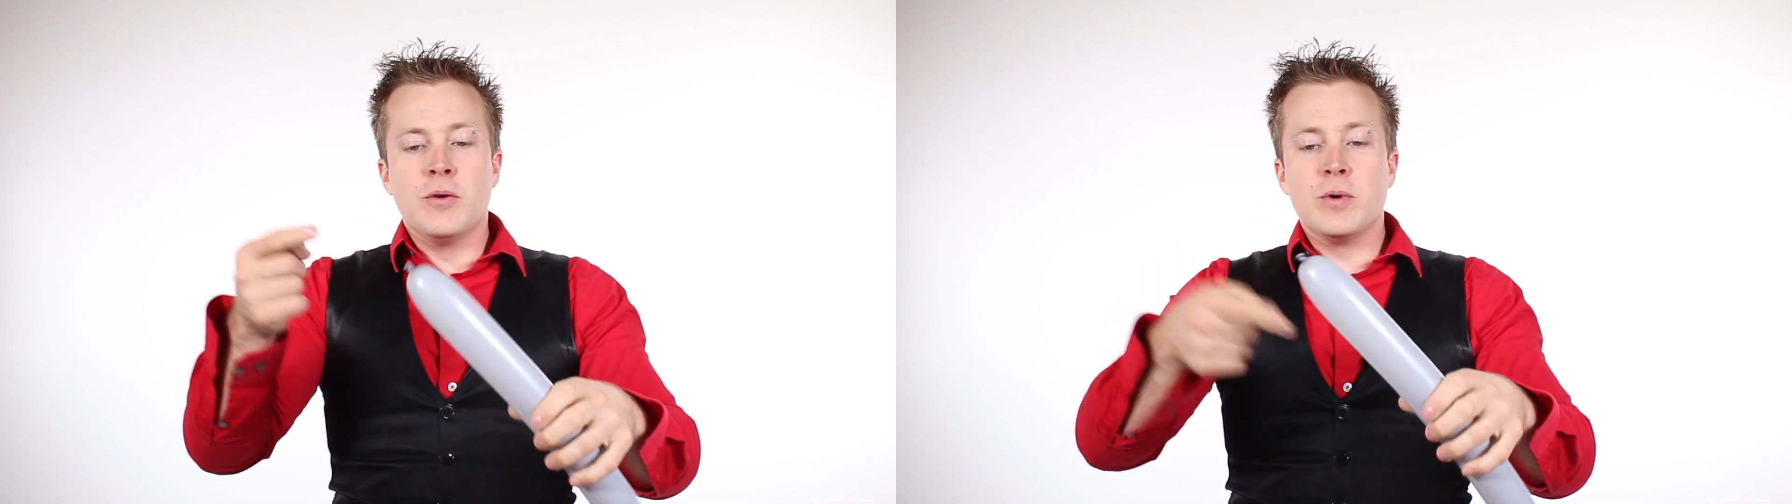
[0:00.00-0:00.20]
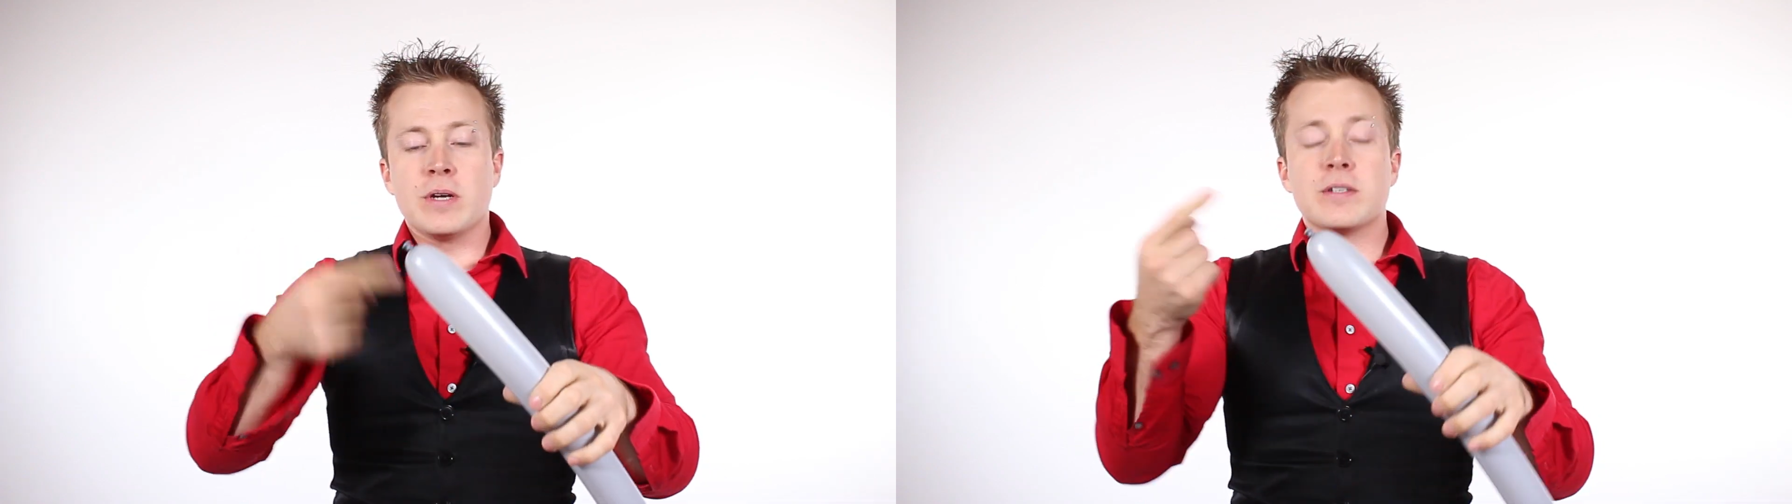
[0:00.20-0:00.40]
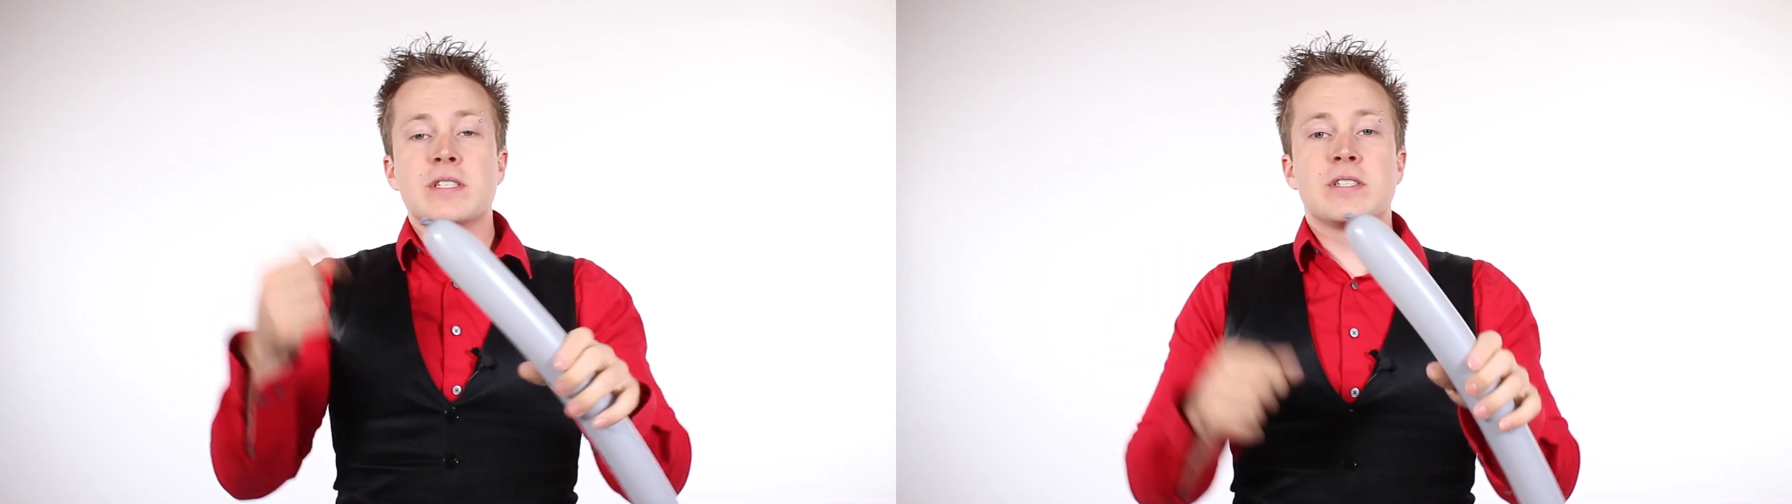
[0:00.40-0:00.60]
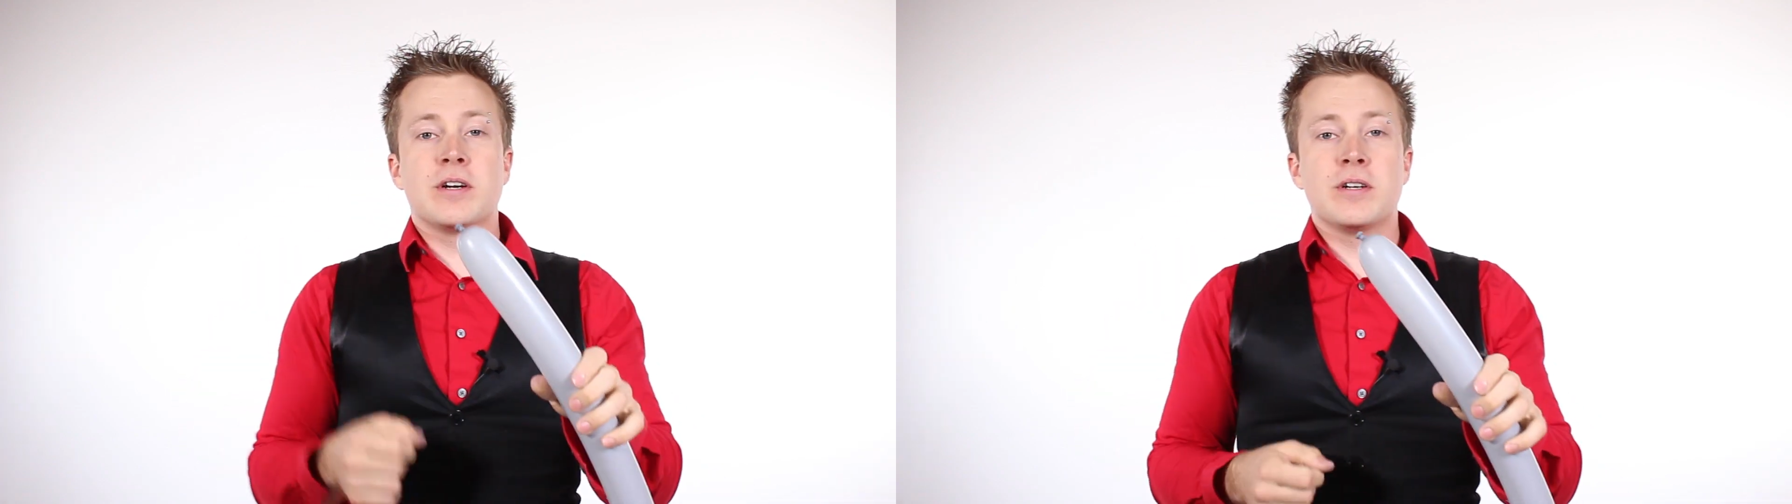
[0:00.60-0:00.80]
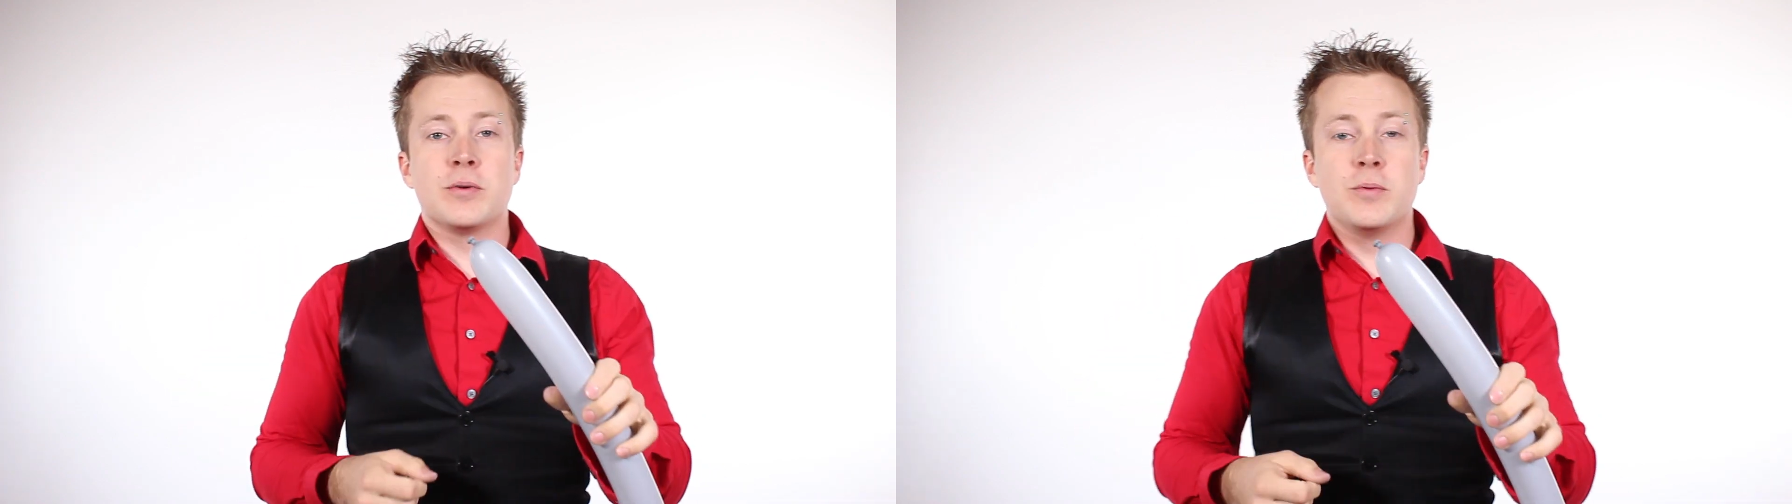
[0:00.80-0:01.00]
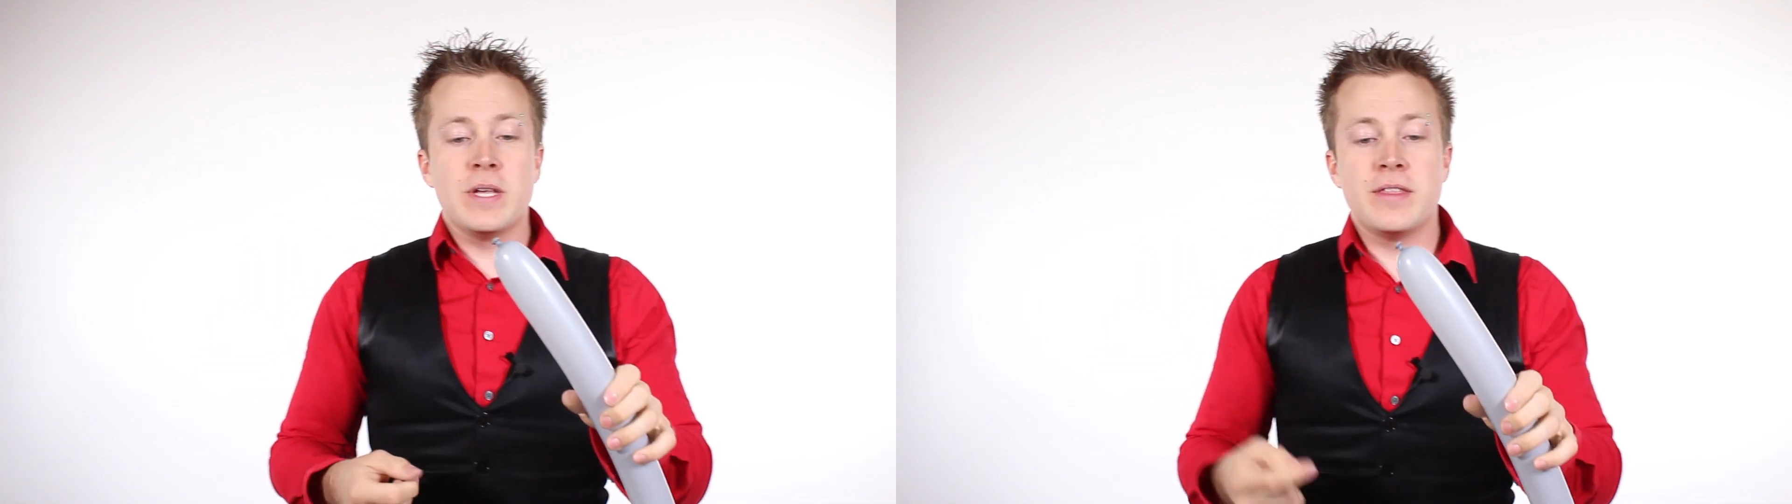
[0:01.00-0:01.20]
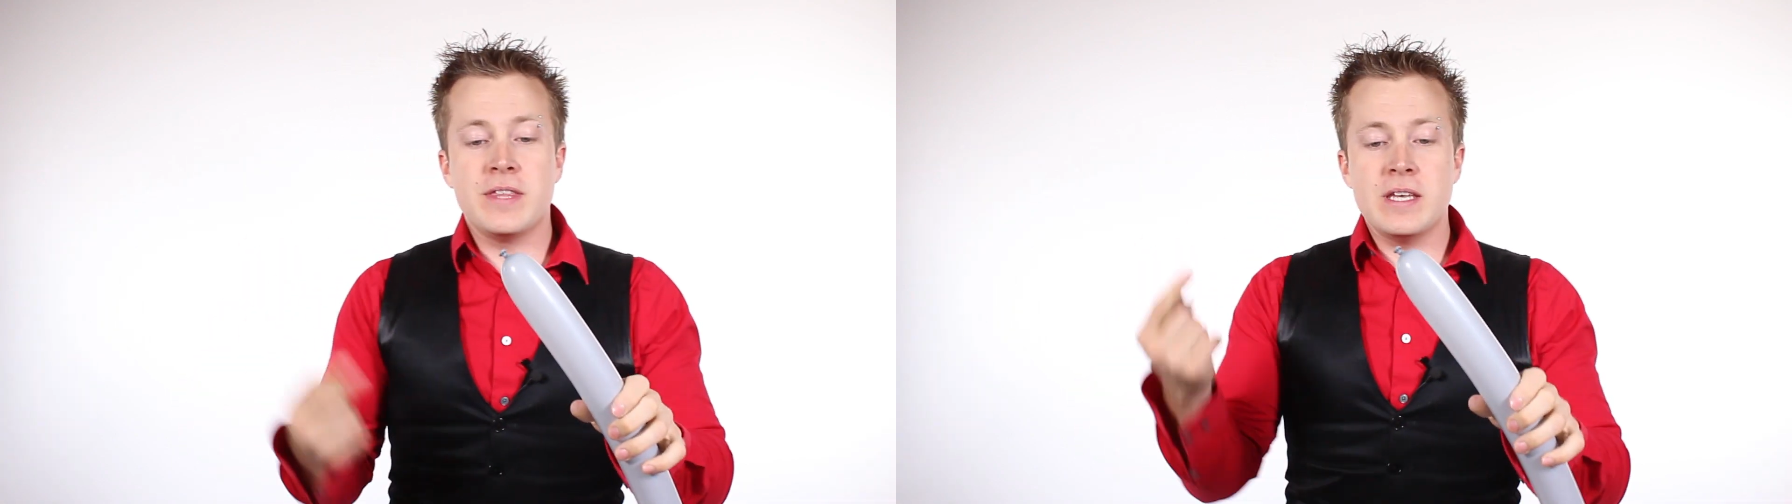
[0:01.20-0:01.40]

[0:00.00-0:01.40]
We are going to start with